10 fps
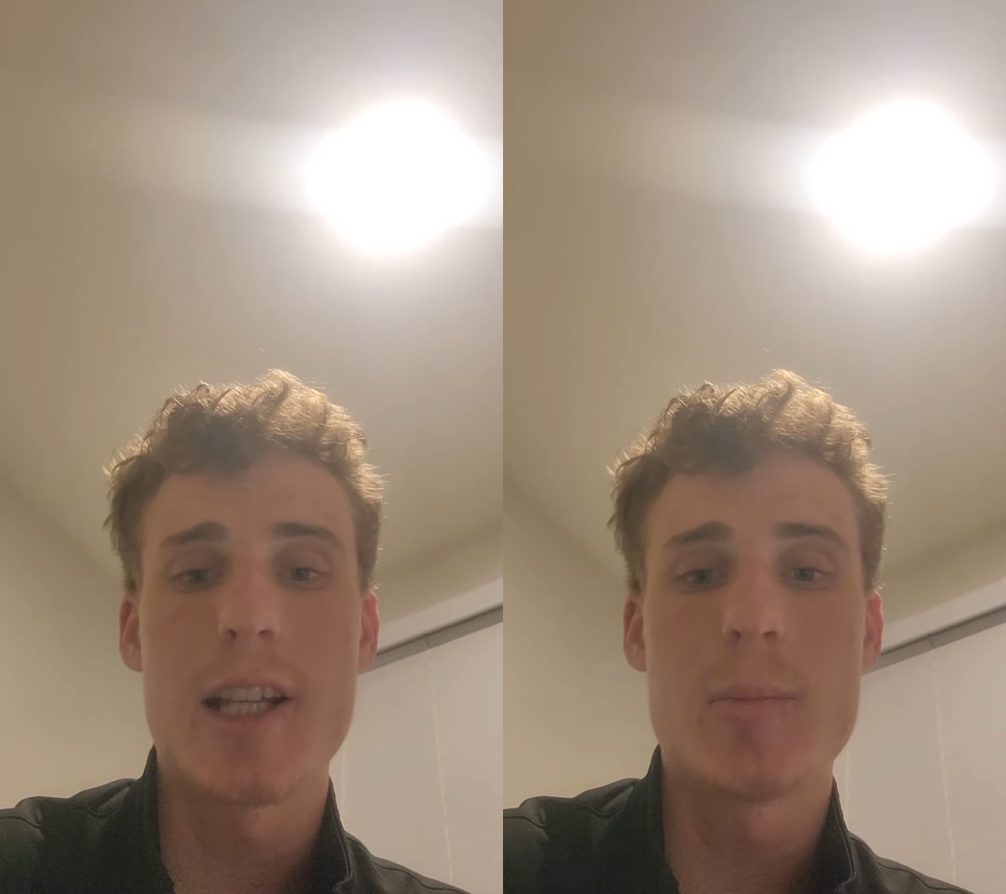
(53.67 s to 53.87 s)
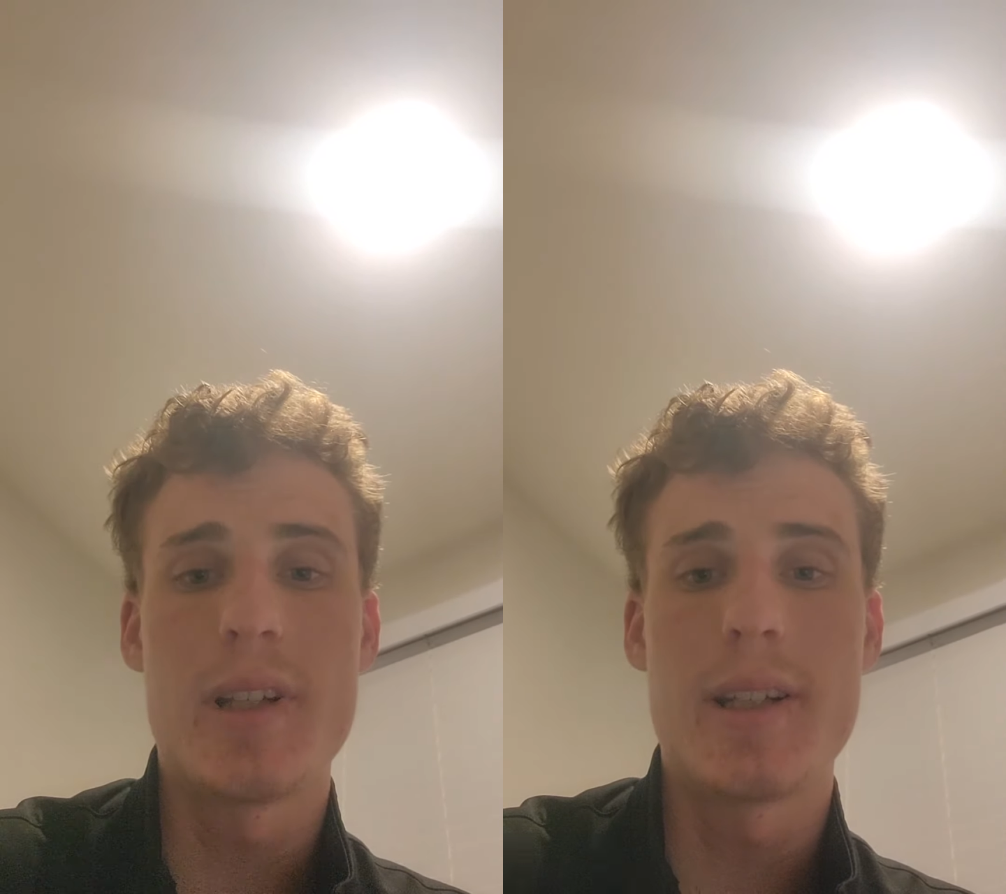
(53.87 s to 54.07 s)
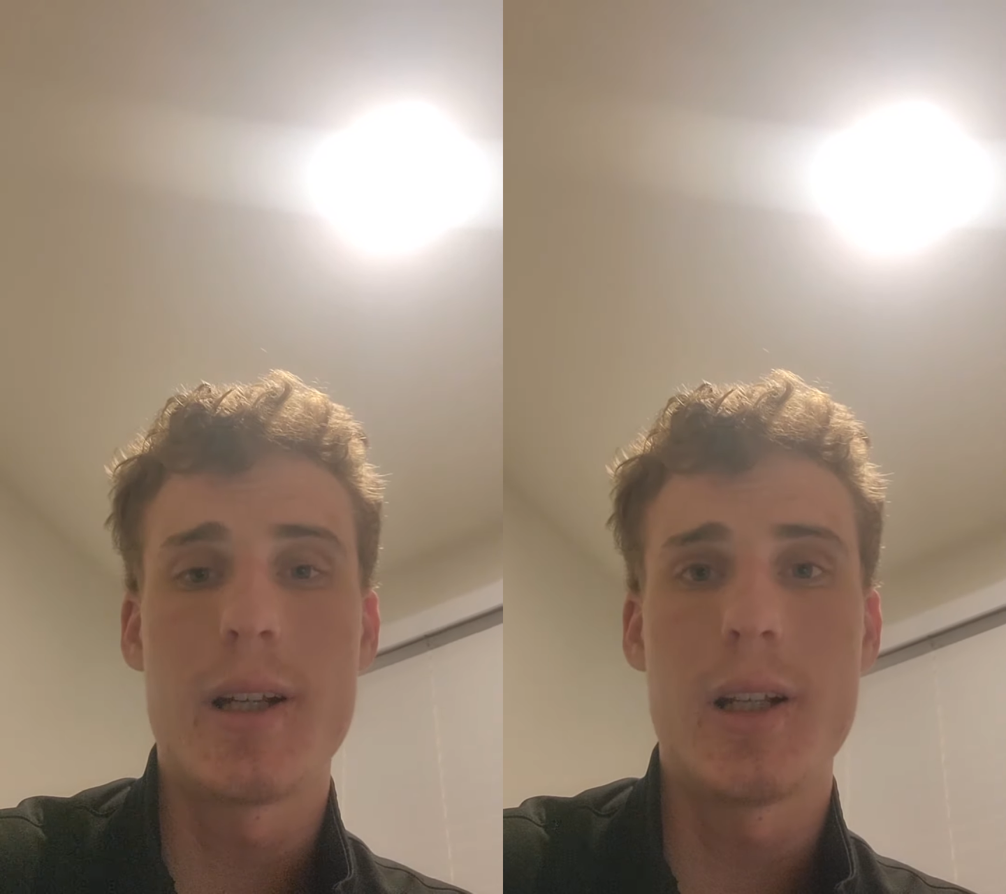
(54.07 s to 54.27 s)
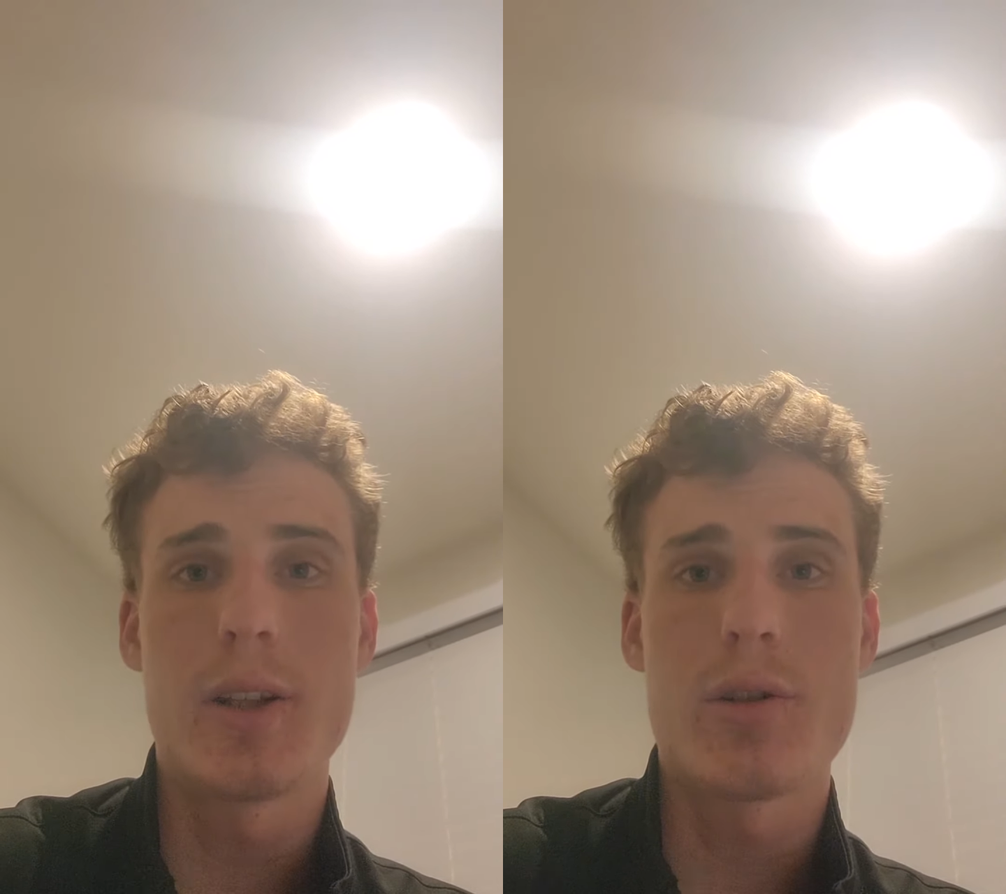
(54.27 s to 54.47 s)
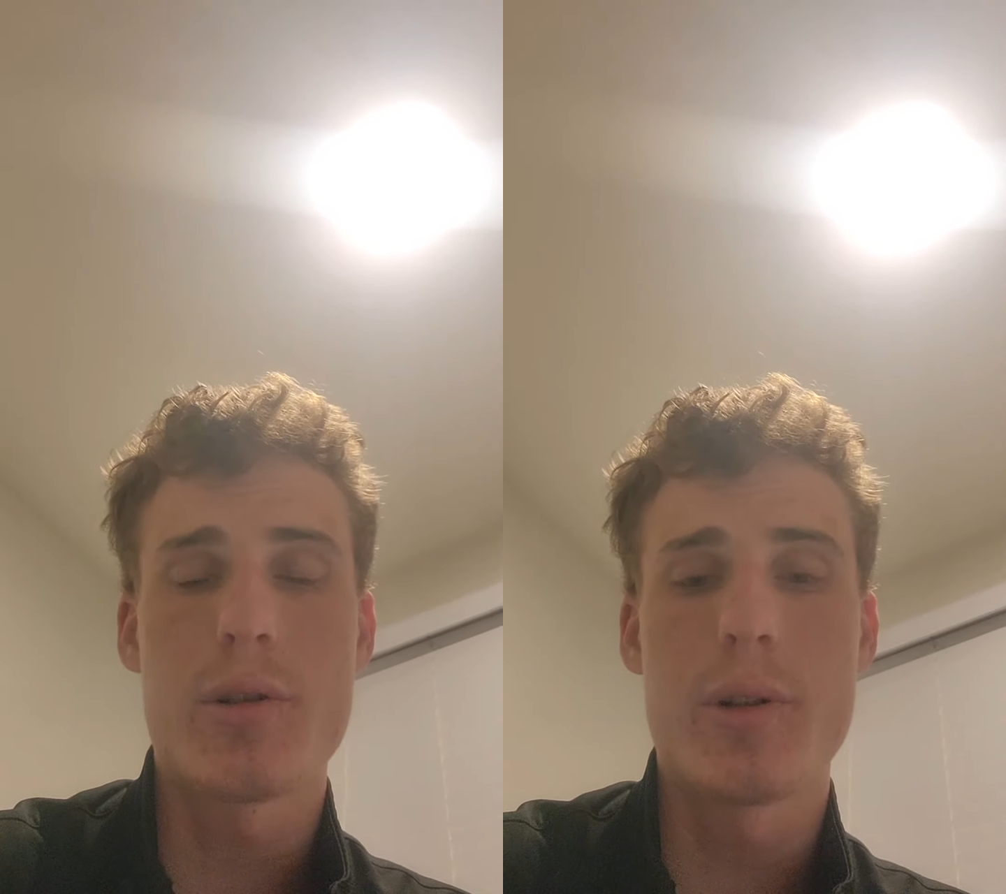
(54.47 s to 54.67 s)
has been telling the
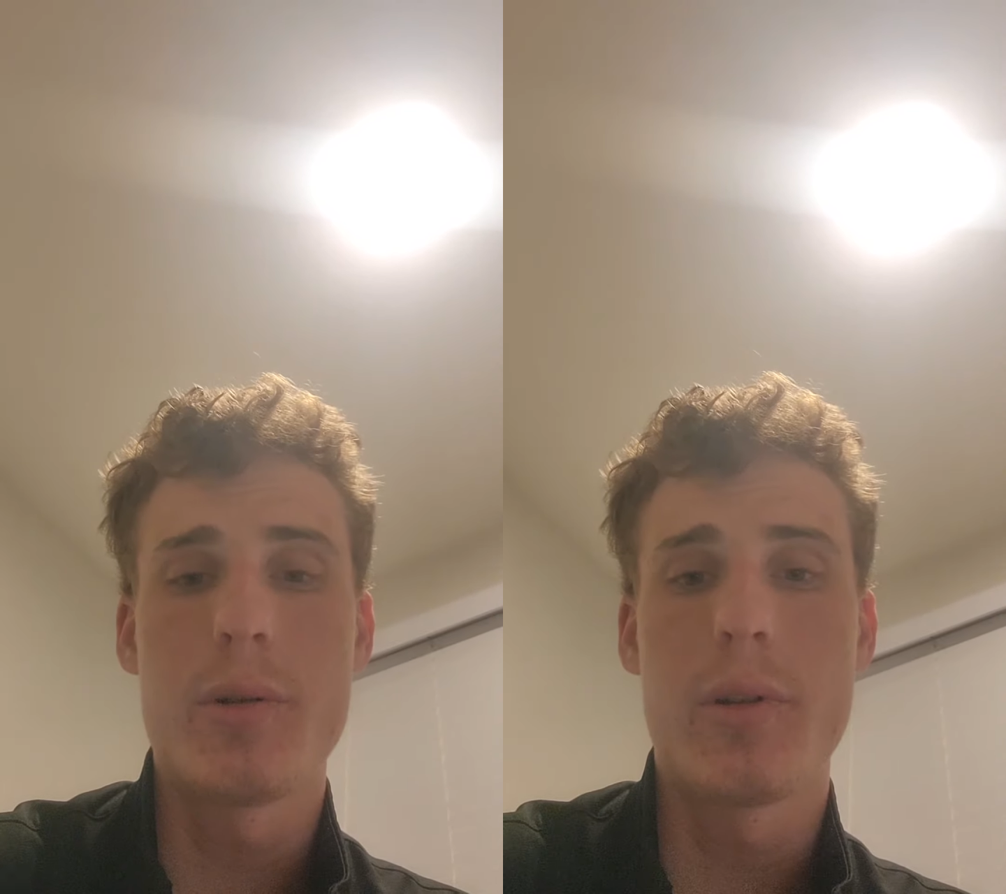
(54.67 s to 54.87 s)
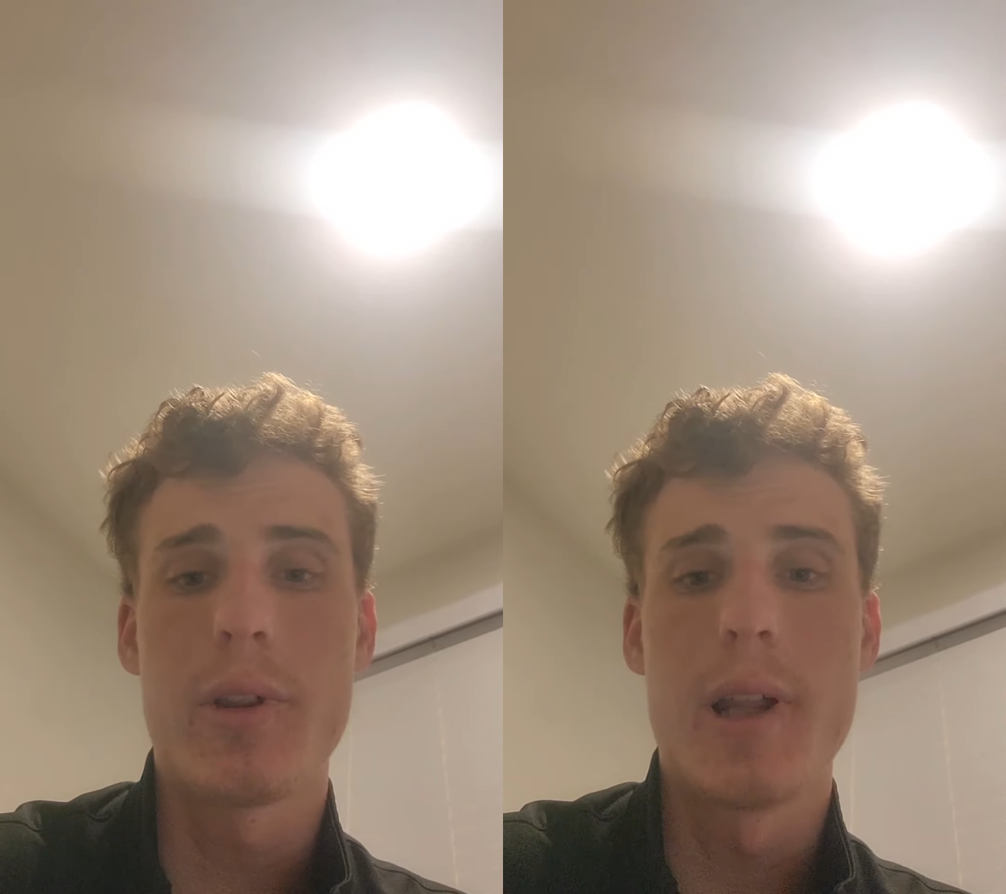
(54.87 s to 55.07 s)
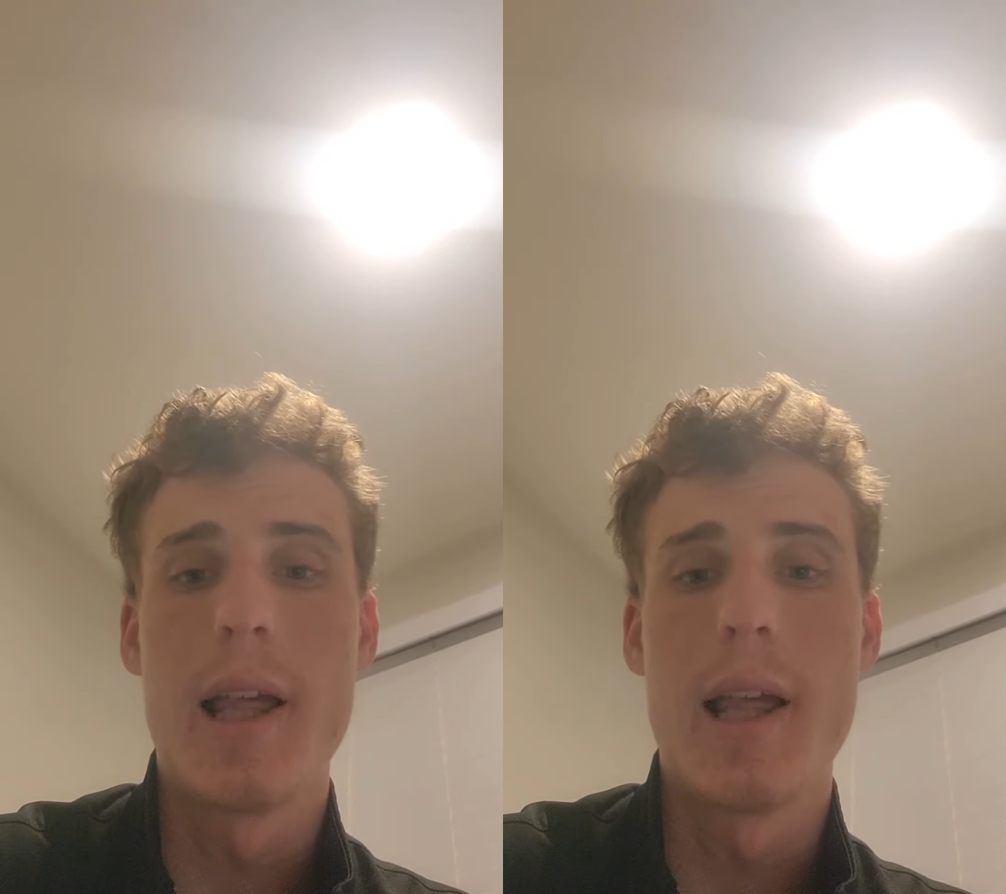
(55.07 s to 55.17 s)
truth